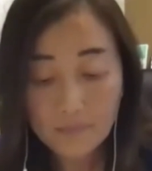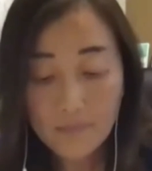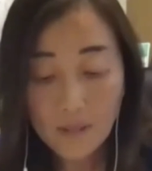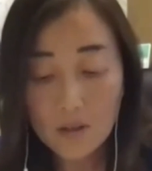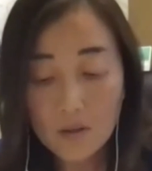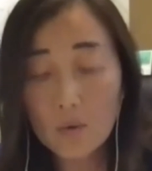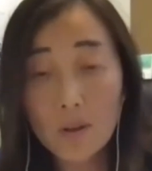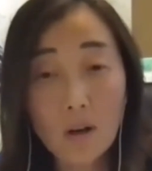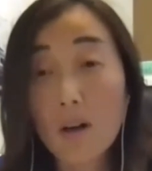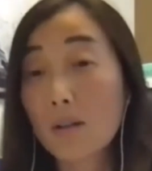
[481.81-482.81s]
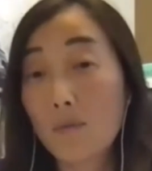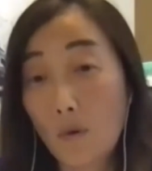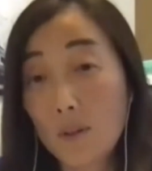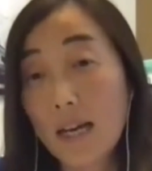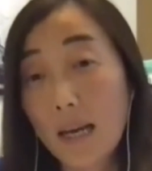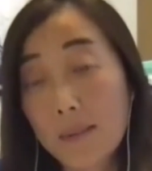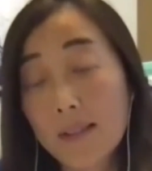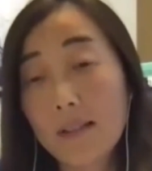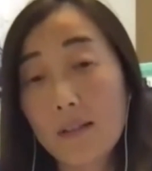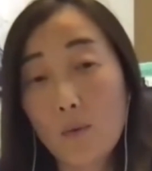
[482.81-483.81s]
So there are 4 types.
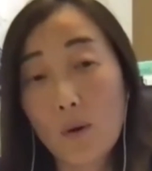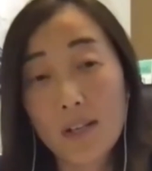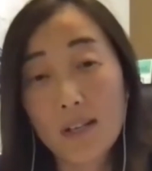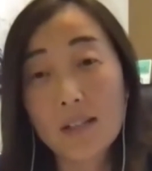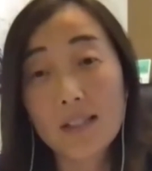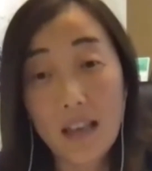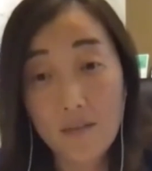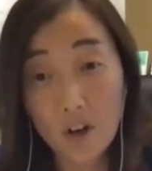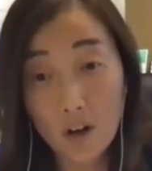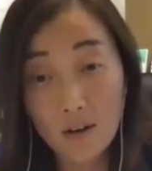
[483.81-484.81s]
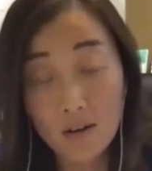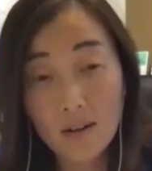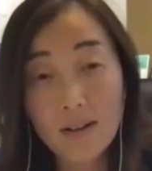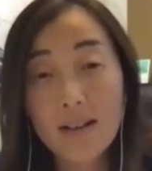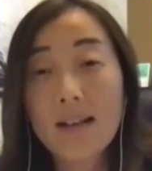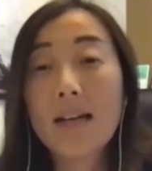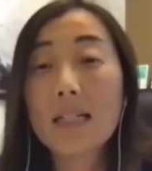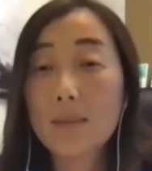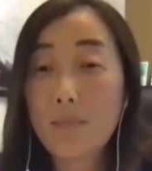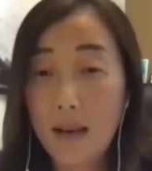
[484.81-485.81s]
And one is a saver,
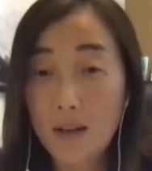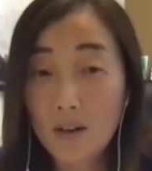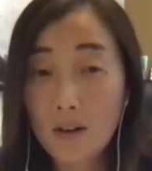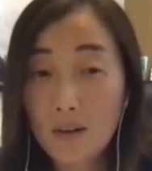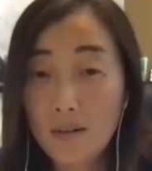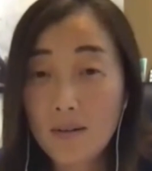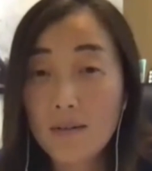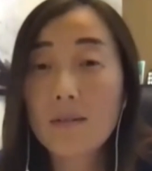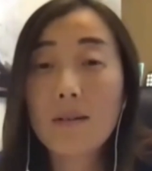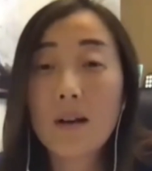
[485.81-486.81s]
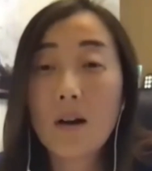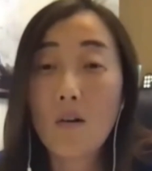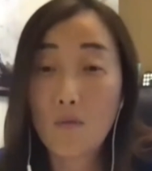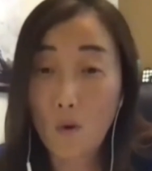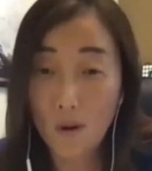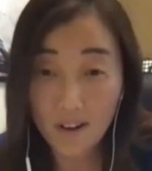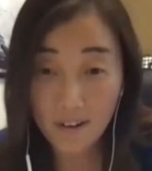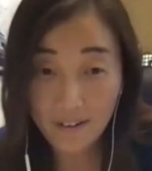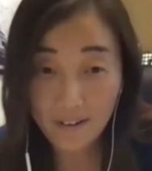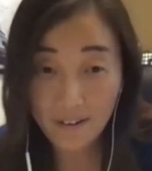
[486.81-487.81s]
spender, avoider,
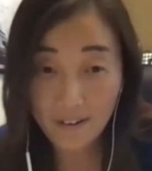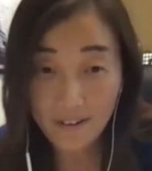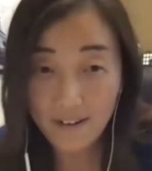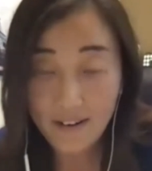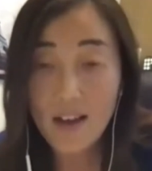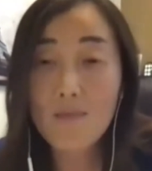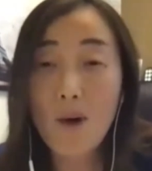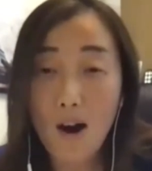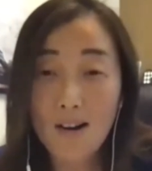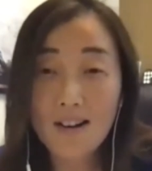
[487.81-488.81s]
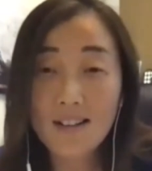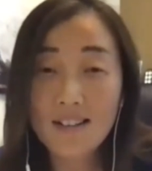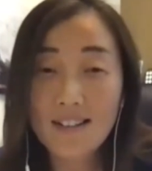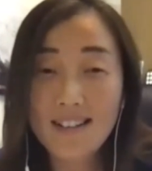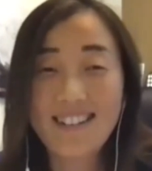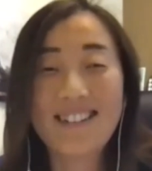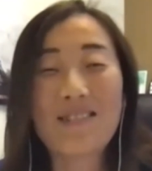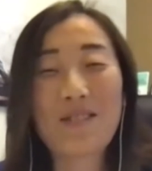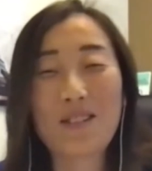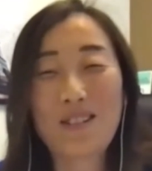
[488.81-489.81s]
and monk.
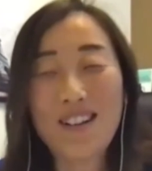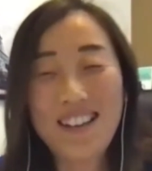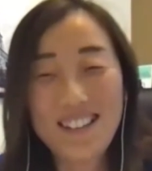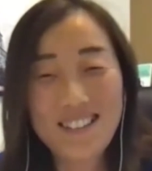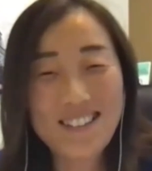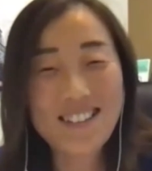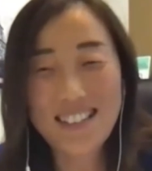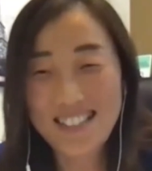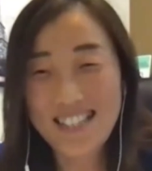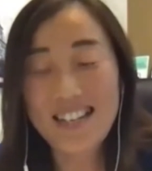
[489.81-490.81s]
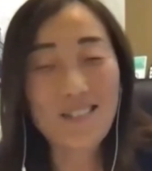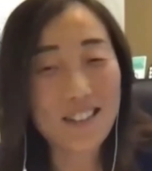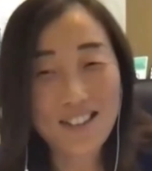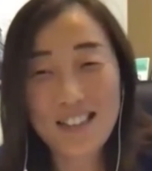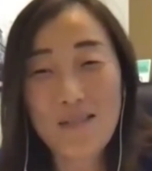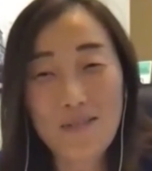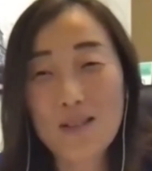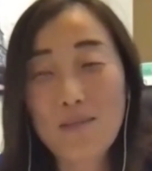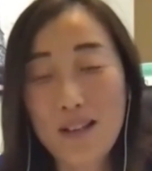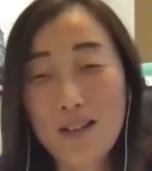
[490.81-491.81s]
So you can see that what the saver and
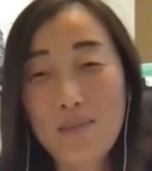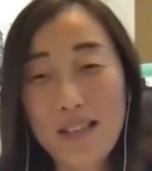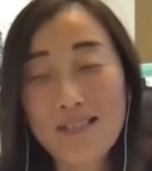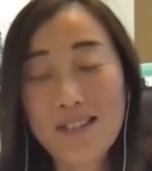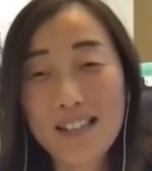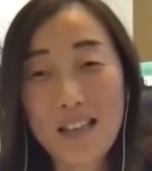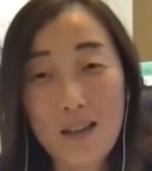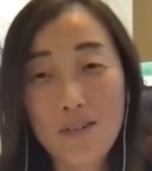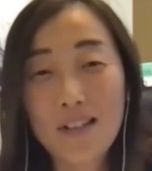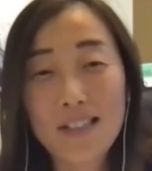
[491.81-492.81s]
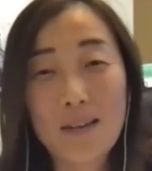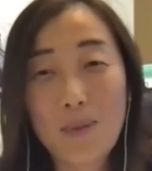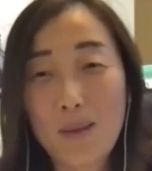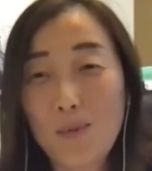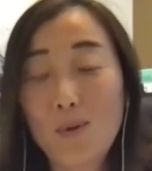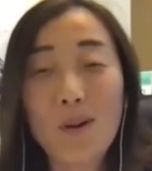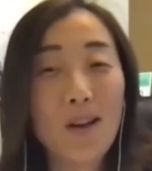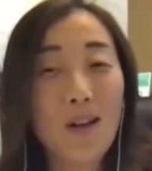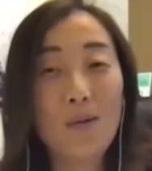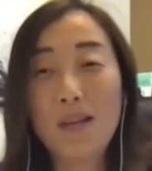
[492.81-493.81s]
spender means, right? Saver is like people
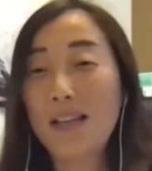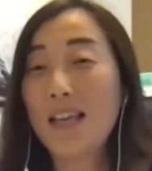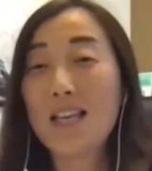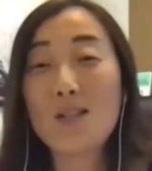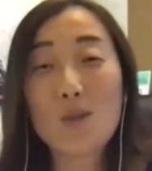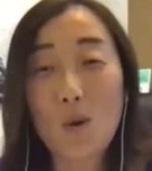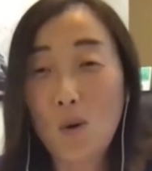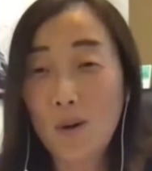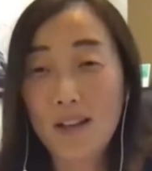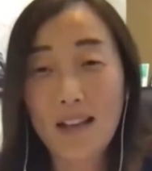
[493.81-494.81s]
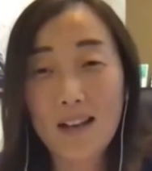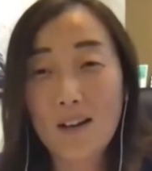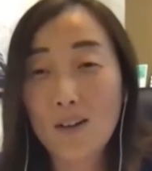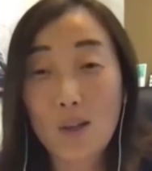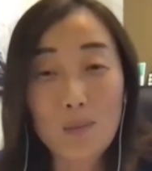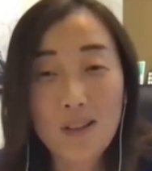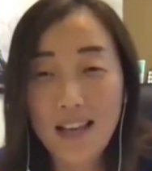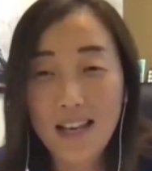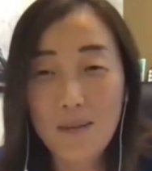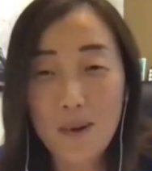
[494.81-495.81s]
really enjoy like
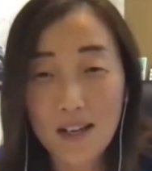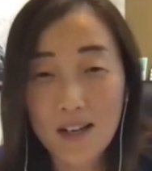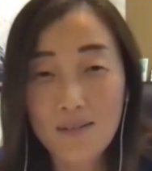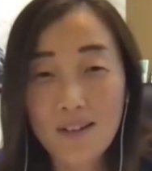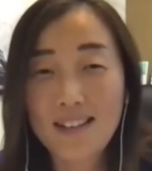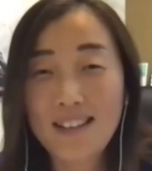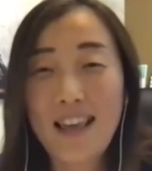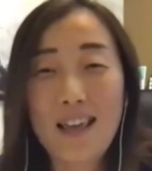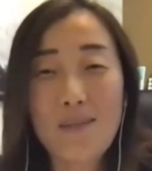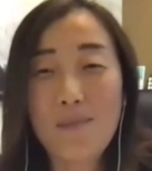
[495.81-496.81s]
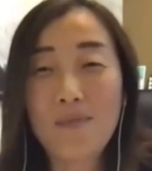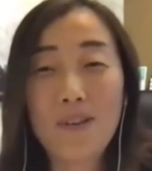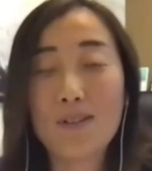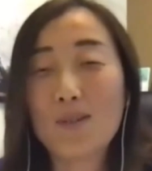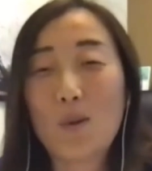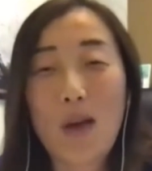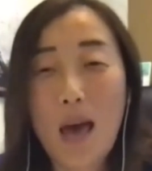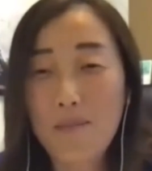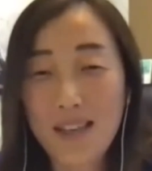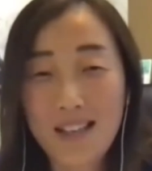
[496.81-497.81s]
accumulating money, right? They feel so
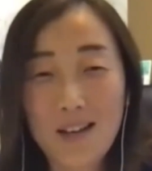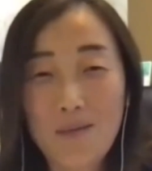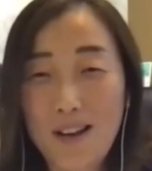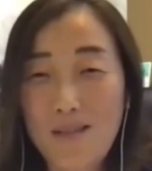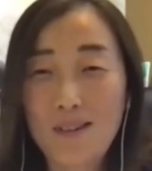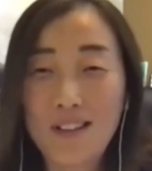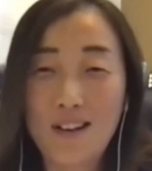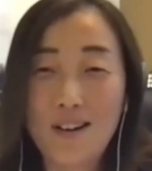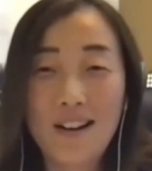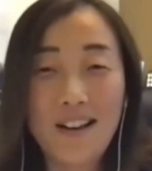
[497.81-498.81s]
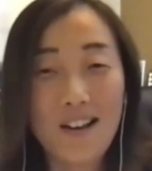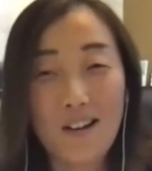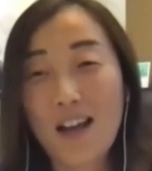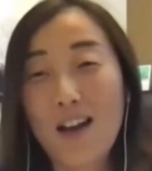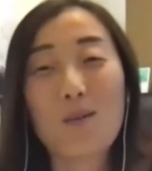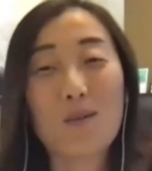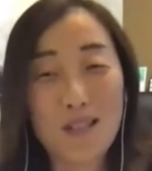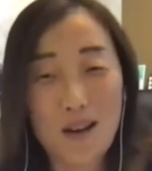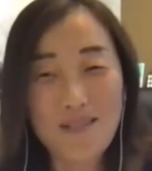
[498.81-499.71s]
happy like whenever their account goes up.